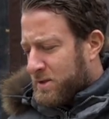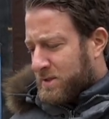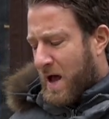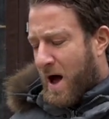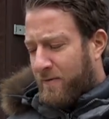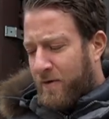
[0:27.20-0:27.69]

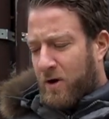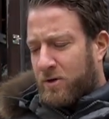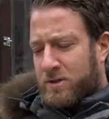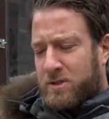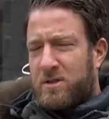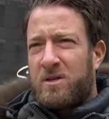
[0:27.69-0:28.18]

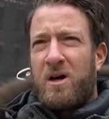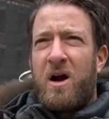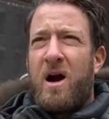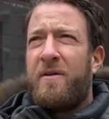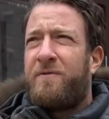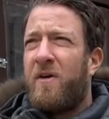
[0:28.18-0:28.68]
Salvo's.
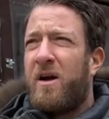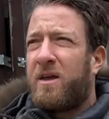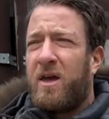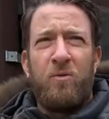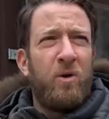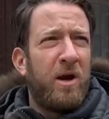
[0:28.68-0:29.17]
All right,
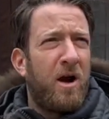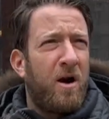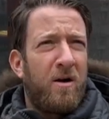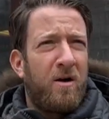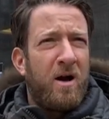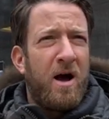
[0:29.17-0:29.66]
Frankie, we
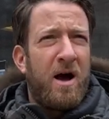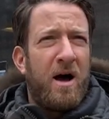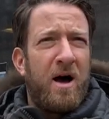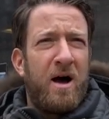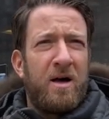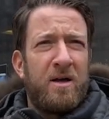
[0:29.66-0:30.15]

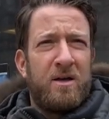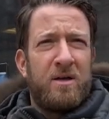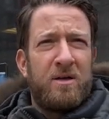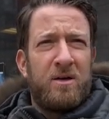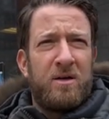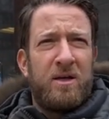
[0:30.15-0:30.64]
are
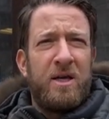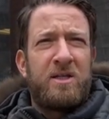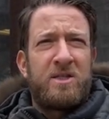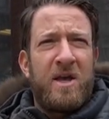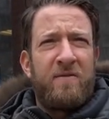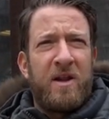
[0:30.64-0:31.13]

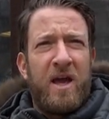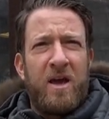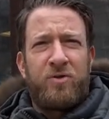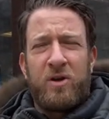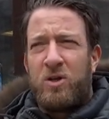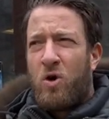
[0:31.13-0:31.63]
East
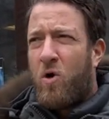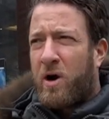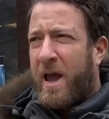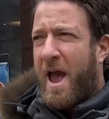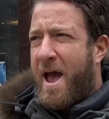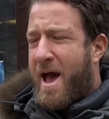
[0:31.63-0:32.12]
78th and
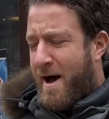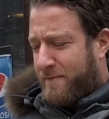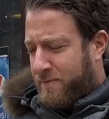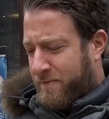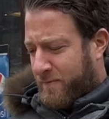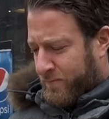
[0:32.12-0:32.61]
York
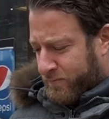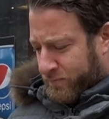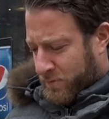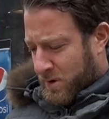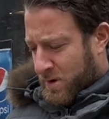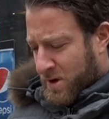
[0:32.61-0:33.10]
Ave.
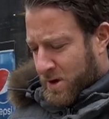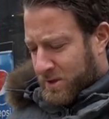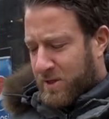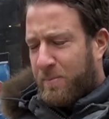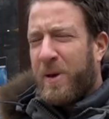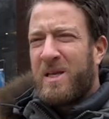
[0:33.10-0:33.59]

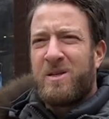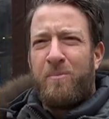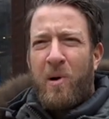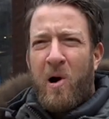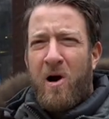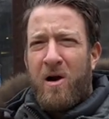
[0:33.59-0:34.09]
The pizza
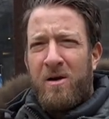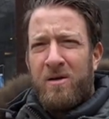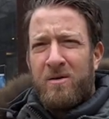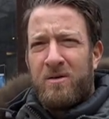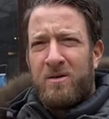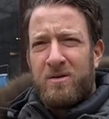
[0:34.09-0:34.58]
bar,
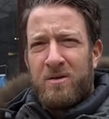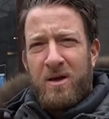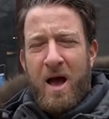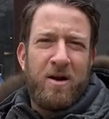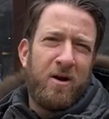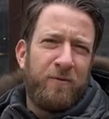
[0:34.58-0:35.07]

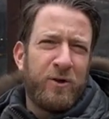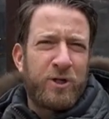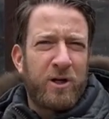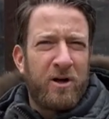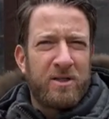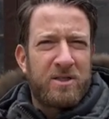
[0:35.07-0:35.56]
I don't know if we
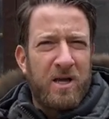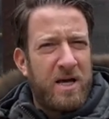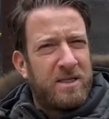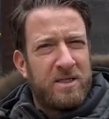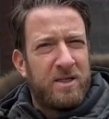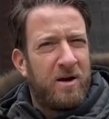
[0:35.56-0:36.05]
should have gone
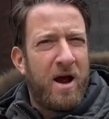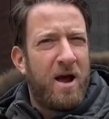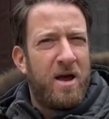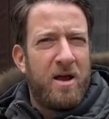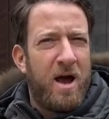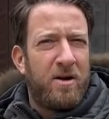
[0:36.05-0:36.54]
slices here.
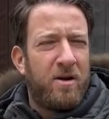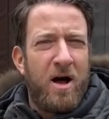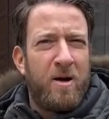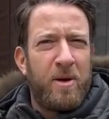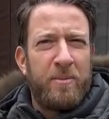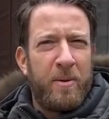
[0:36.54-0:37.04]
I don't know
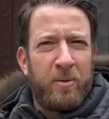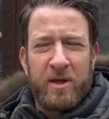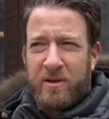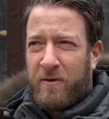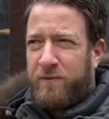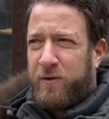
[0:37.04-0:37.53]
how many people
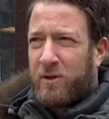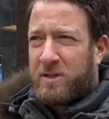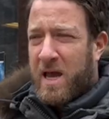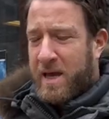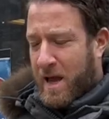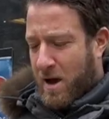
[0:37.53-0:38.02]
get the full
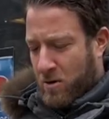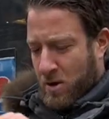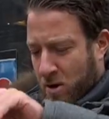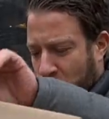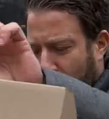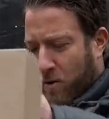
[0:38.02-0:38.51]
takeout.
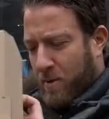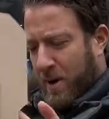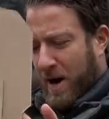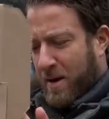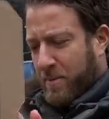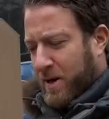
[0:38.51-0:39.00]
One
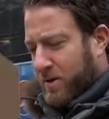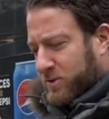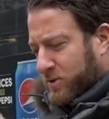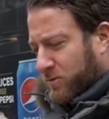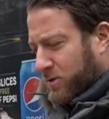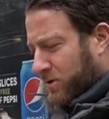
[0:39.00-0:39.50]
Bite, everybody
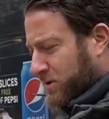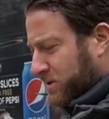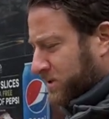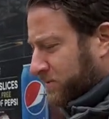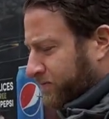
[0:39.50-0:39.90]
knows the rules.